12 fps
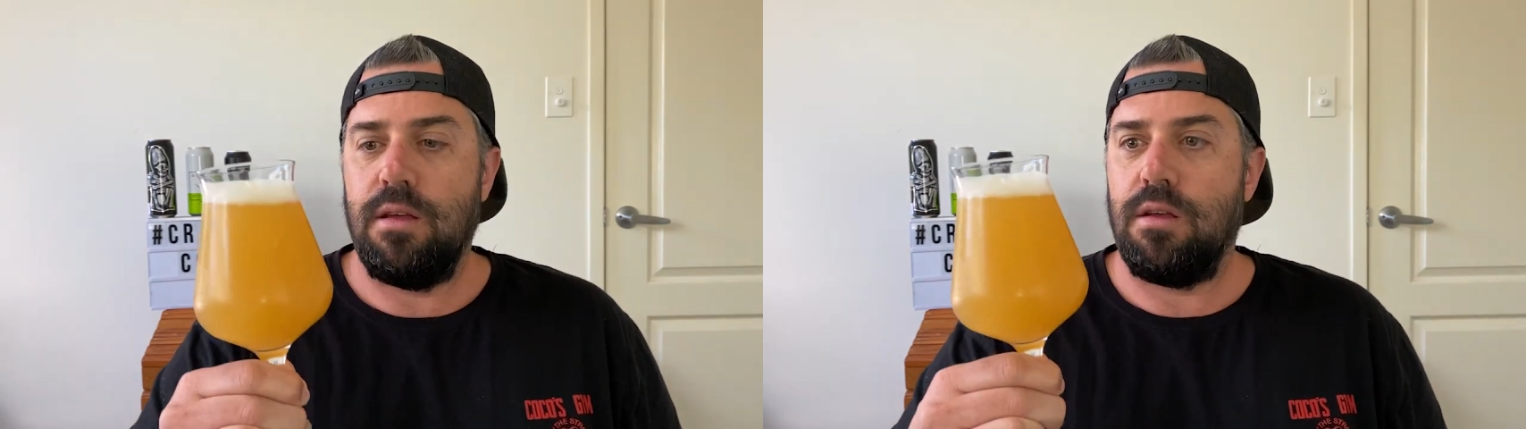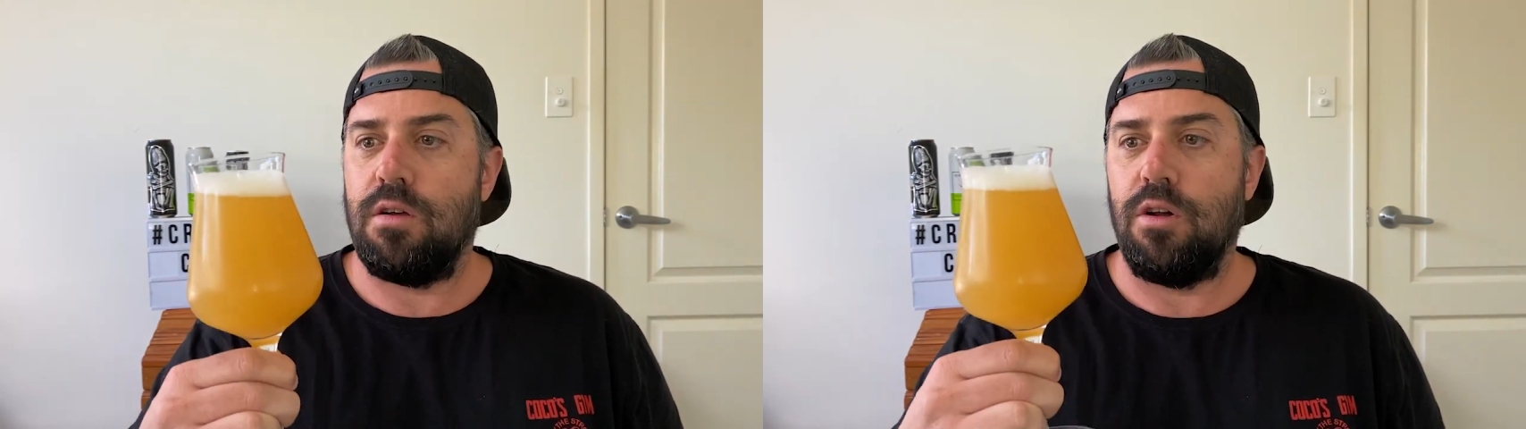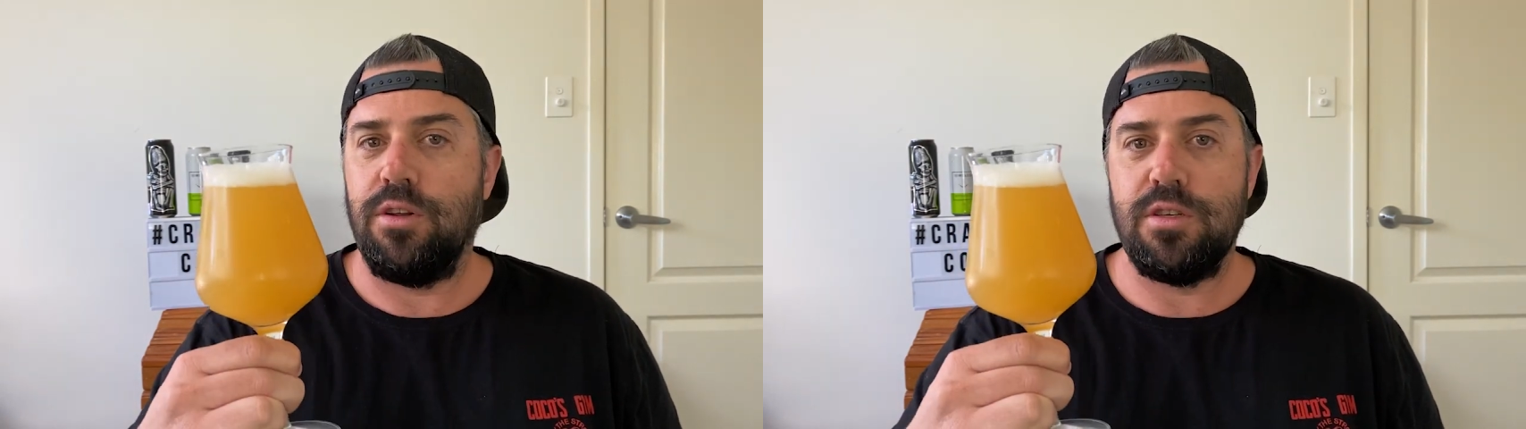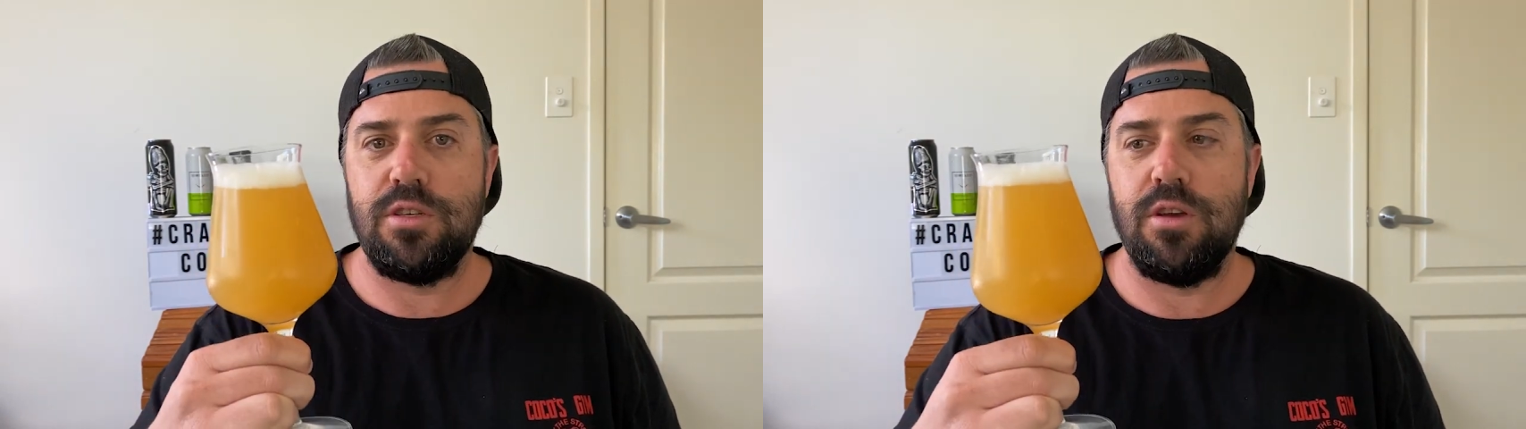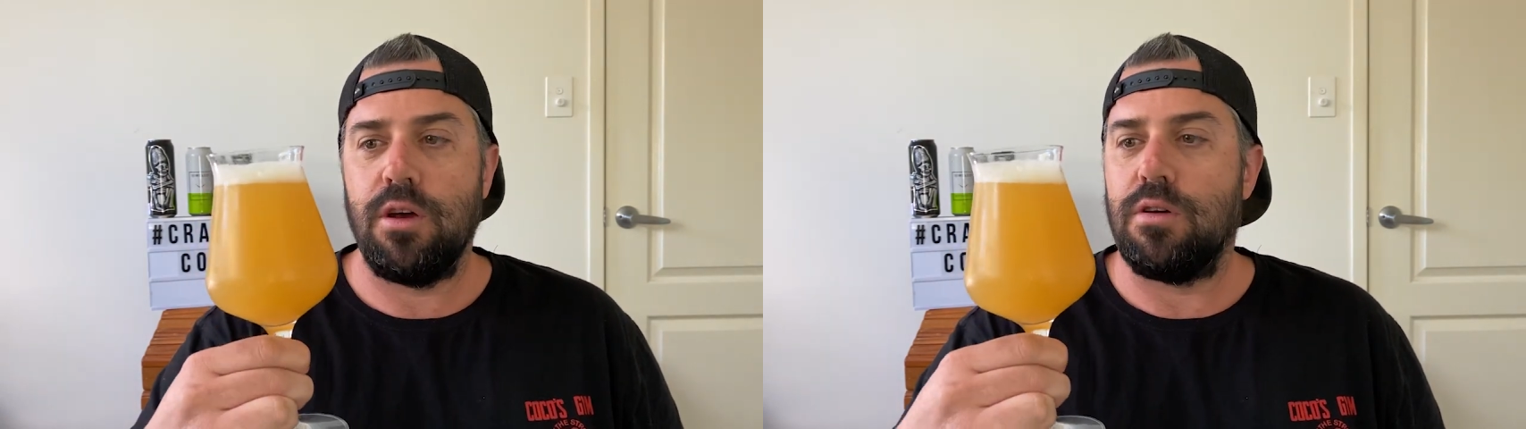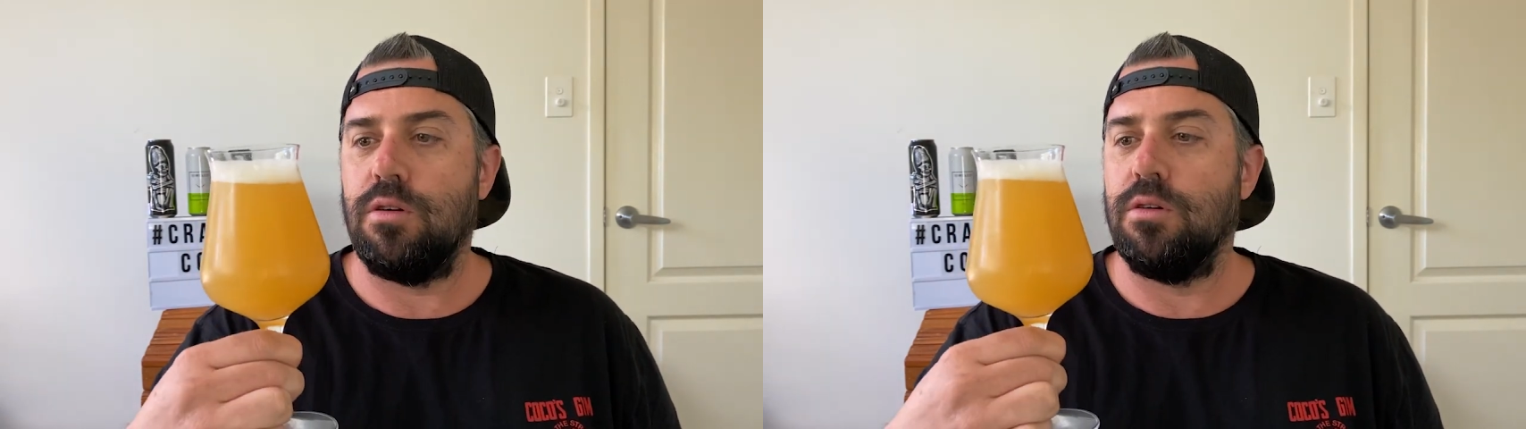Golden
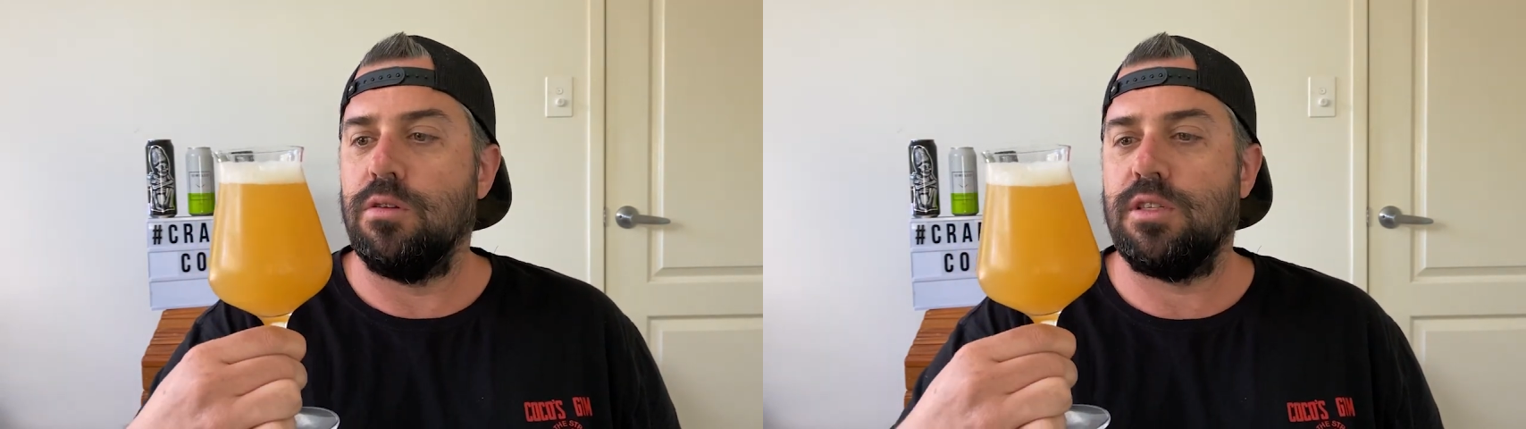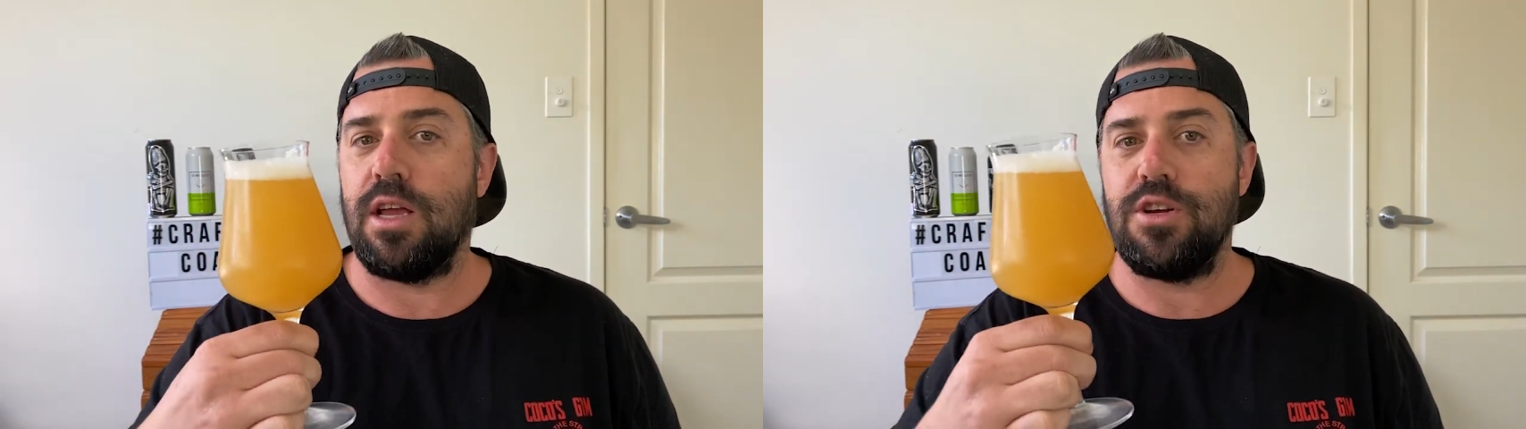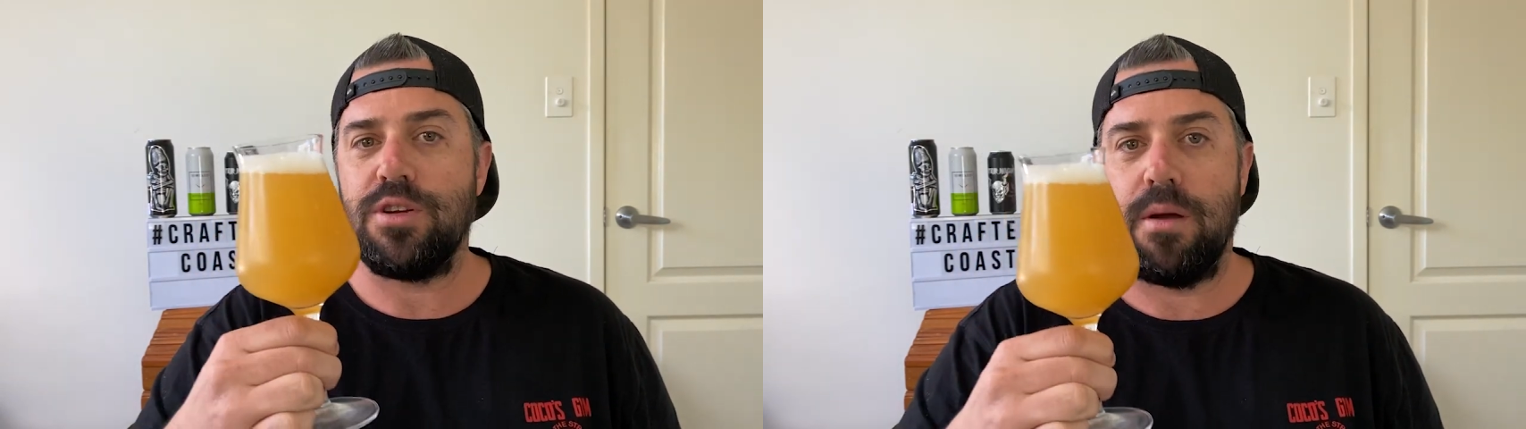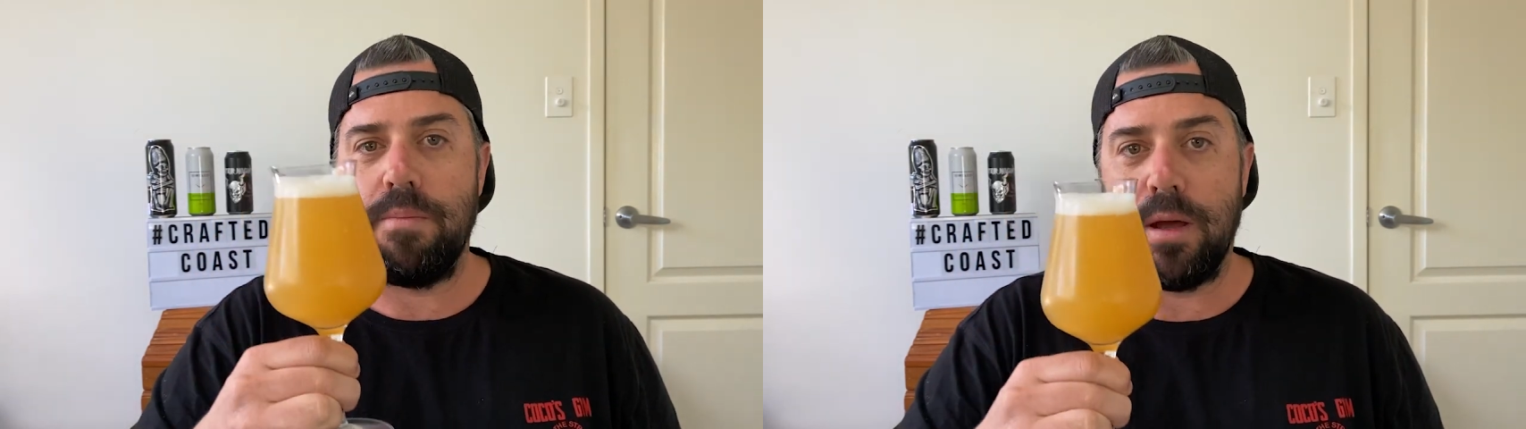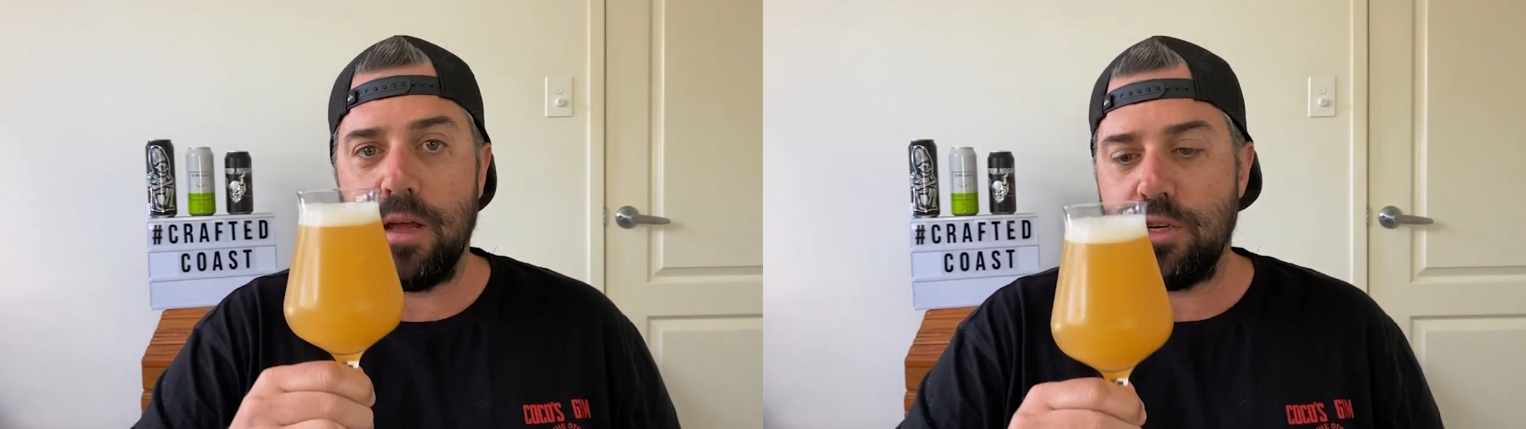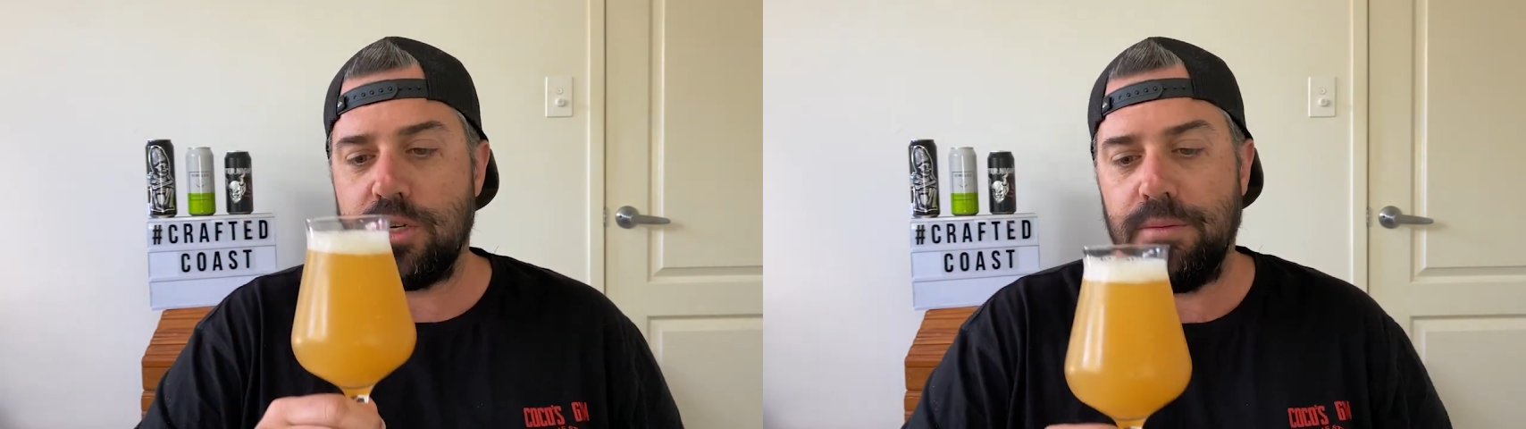Circle Sunshine
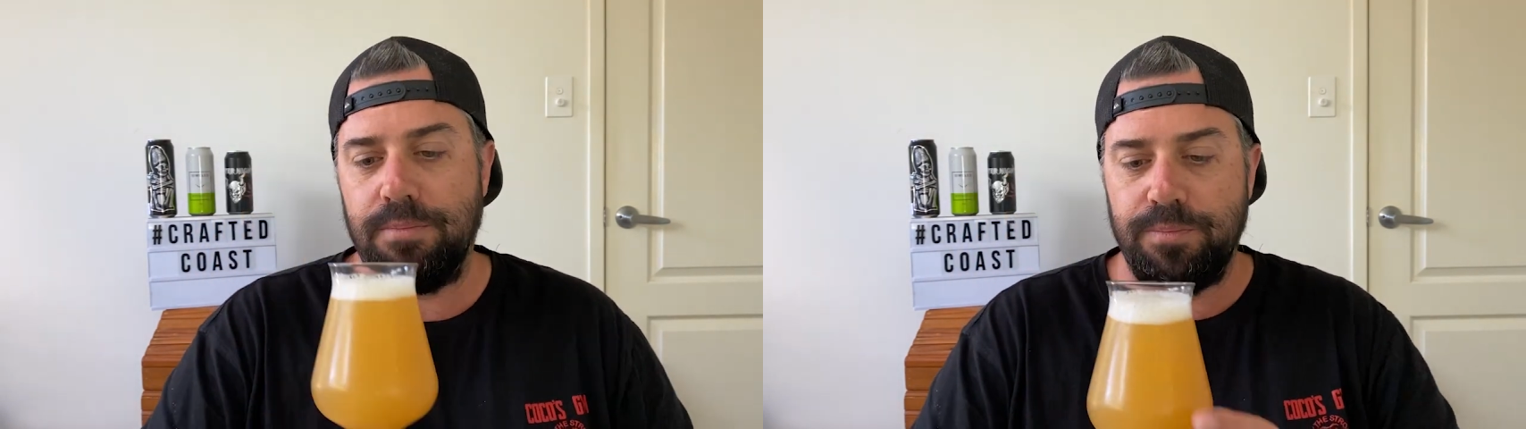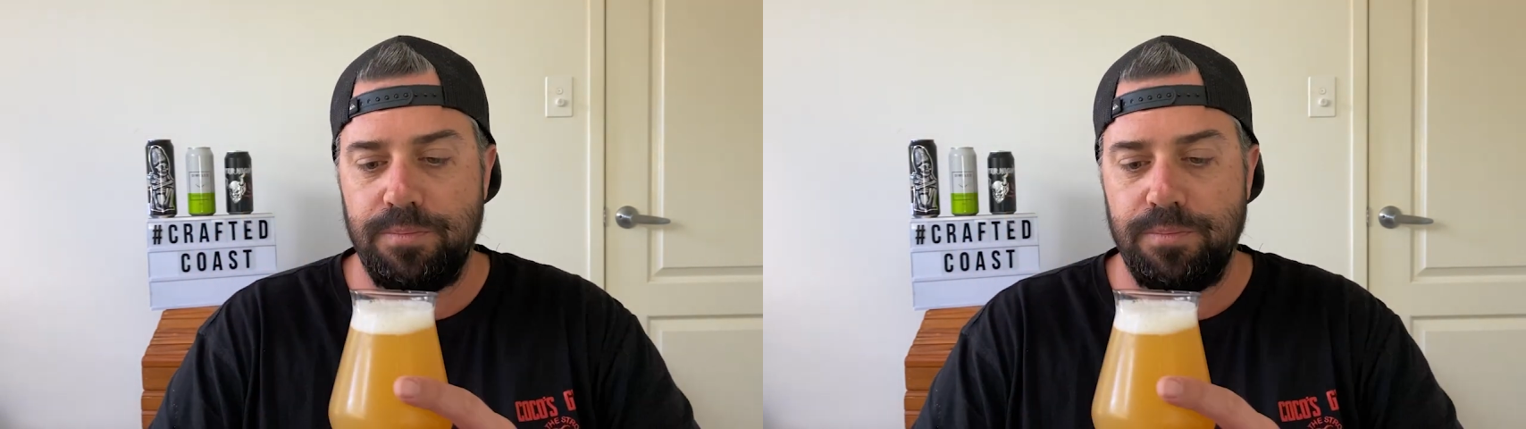Punch.